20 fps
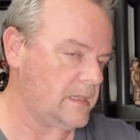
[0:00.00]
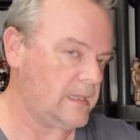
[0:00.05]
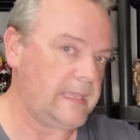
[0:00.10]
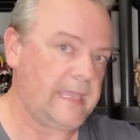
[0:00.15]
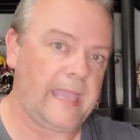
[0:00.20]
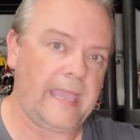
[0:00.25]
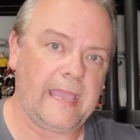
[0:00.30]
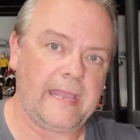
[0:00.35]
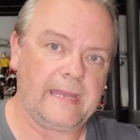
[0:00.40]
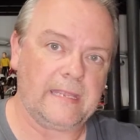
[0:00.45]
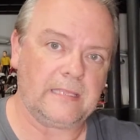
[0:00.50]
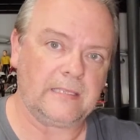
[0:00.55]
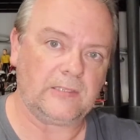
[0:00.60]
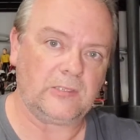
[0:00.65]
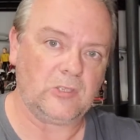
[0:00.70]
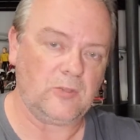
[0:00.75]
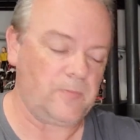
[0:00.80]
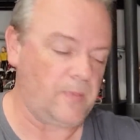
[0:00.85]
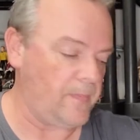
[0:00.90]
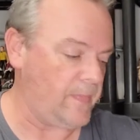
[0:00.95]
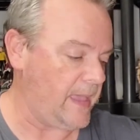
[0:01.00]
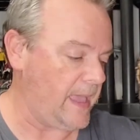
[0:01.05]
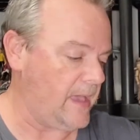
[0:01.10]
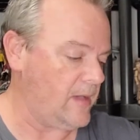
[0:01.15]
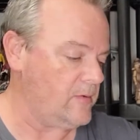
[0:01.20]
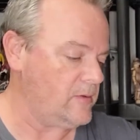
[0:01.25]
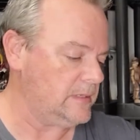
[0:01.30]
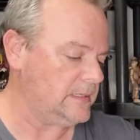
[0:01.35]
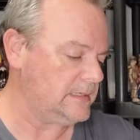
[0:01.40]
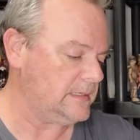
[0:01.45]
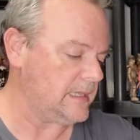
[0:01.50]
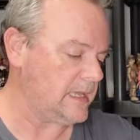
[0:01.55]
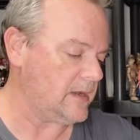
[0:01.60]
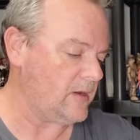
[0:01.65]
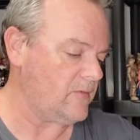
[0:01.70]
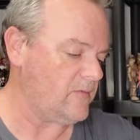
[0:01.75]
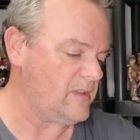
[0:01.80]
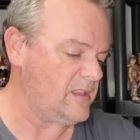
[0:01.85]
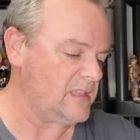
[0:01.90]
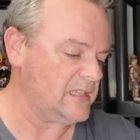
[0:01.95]
Kenner Superpowers, and I
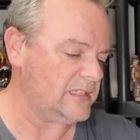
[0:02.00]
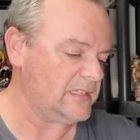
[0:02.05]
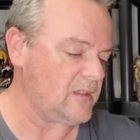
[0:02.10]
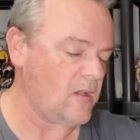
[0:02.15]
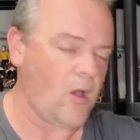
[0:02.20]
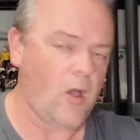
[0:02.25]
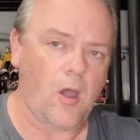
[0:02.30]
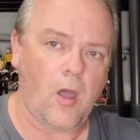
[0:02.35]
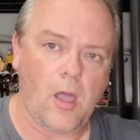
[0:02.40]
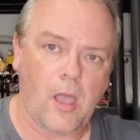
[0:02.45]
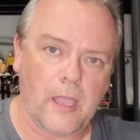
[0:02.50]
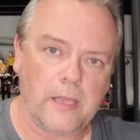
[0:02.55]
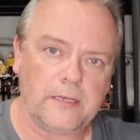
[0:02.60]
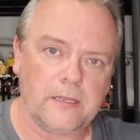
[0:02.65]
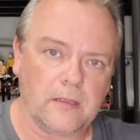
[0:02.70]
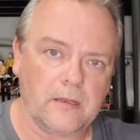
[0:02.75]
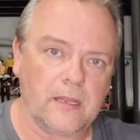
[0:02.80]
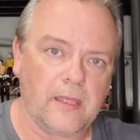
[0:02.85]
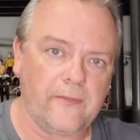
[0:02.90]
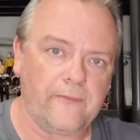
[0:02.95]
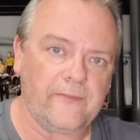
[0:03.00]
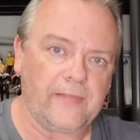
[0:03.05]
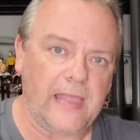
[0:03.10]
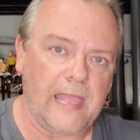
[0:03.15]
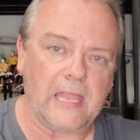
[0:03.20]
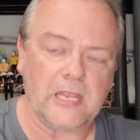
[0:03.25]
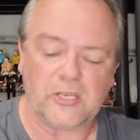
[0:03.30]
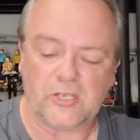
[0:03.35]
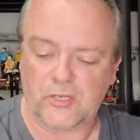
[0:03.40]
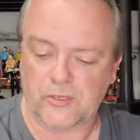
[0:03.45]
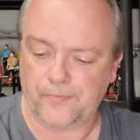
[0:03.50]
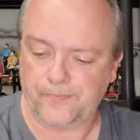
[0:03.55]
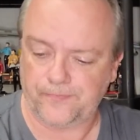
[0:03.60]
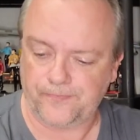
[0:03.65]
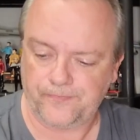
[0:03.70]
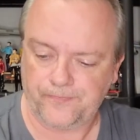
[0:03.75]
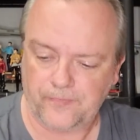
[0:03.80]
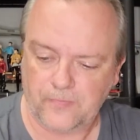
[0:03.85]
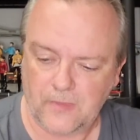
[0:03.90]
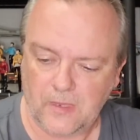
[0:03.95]
realised I don't have Flash.
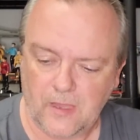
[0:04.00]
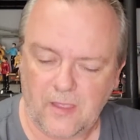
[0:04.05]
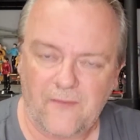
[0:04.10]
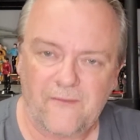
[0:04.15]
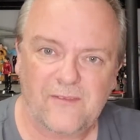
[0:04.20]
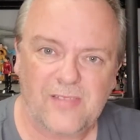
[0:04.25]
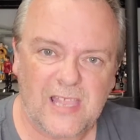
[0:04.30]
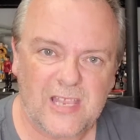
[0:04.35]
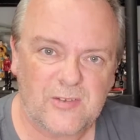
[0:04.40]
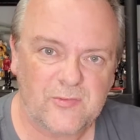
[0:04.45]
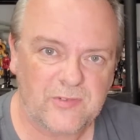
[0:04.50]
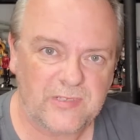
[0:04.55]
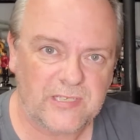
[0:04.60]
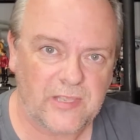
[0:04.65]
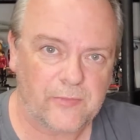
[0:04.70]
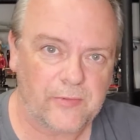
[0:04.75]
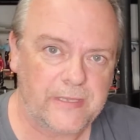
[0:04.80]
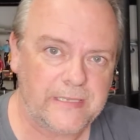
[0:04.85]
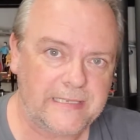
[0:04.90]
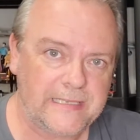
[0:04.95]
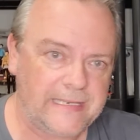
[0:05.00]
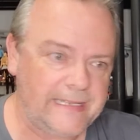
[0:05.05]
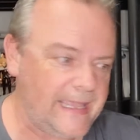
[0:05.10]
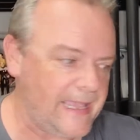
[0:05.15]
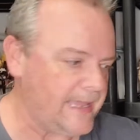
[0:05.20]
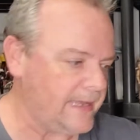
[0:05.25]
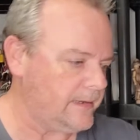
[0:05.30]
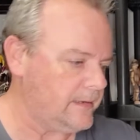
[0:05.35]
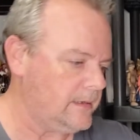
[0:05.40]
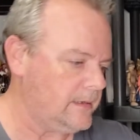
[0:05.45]
Flash was so easy to get.